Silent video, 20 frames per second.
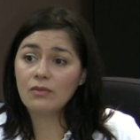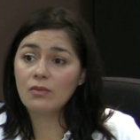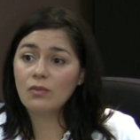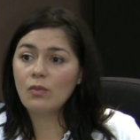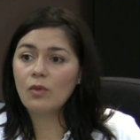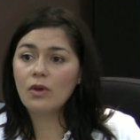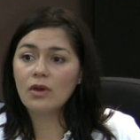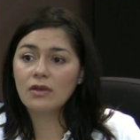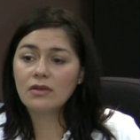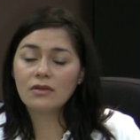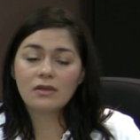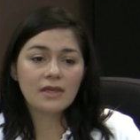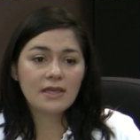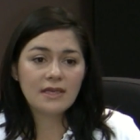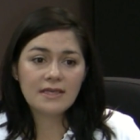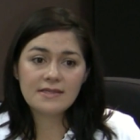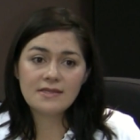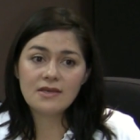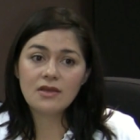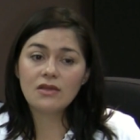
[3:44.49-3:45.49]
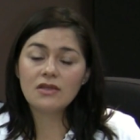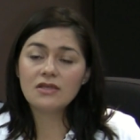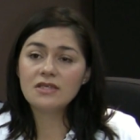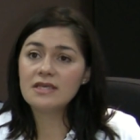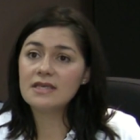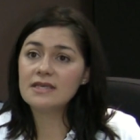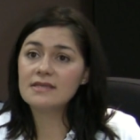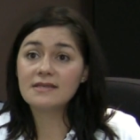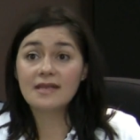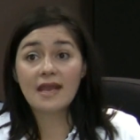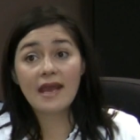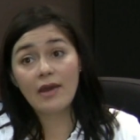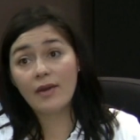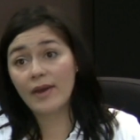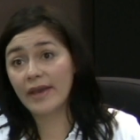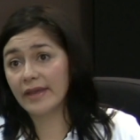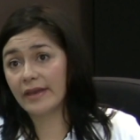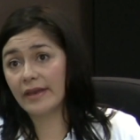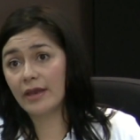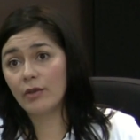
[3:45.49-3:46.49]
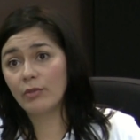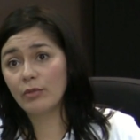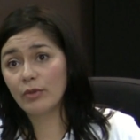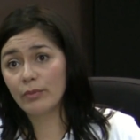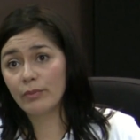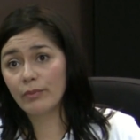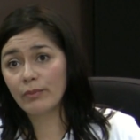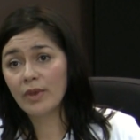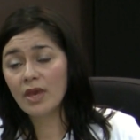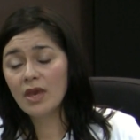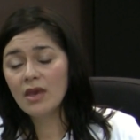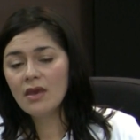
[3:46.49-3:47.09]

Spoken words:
what kinesiology is and how I can help them.